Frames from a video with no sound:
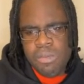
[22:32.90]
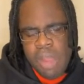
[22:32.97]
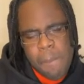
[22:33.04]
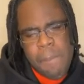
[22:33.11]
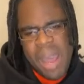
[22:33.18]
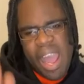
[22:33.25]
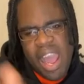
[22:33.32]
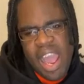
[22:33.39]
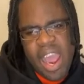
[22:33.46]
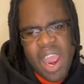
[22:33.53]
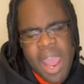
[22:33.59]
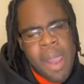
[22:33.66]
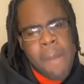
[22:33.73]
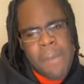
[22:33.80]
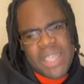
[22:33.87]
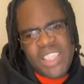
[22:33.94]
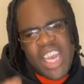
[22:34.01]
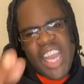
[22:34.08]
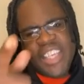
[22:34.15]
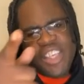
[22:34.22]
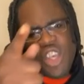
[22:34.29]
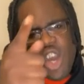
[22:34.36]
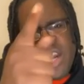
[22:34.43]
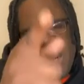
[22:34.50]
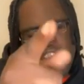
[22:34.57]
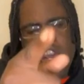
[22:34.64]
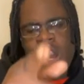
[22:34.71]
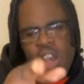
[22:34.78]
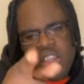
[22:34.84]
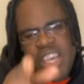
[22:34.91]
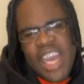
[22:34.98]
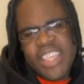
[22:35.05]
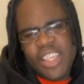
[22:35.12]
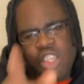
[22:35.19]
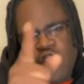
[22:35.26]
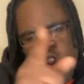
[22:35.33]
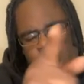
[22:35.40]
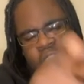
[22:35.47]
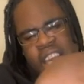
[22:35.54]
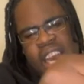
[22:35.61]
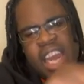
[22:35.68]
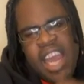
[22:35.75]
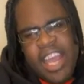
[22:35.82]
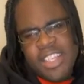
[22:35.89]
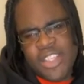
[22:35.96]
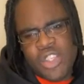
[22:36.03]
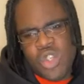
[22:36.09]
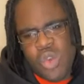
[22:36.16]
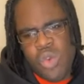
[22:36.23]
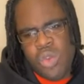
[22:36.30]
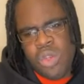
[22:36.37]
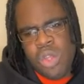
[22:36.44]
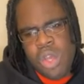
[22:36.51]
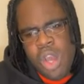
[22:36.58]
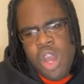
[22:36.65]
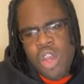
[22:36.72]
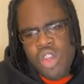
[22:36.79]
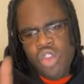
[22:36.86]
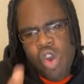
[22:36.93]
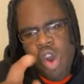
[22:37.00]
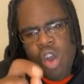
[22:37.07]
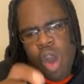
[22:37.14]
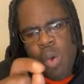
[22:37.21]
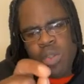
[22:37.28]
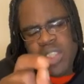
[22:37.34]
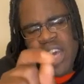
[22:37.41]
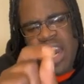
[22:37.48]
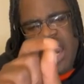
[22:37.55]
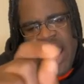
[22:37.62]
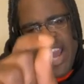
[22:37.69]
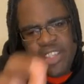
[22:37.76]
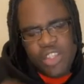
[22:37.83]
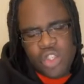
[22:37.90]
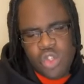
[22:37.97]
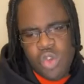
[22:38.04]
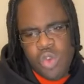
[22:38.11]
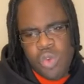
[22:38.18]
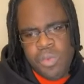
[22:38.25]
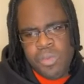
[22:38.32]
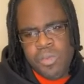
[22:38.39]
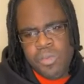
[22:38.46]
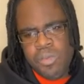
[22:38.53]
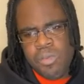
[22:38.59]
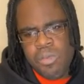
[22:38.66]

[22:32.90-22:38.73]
but her. But Turton, you're gonna you're gonna learn soon. You're going to learn soon.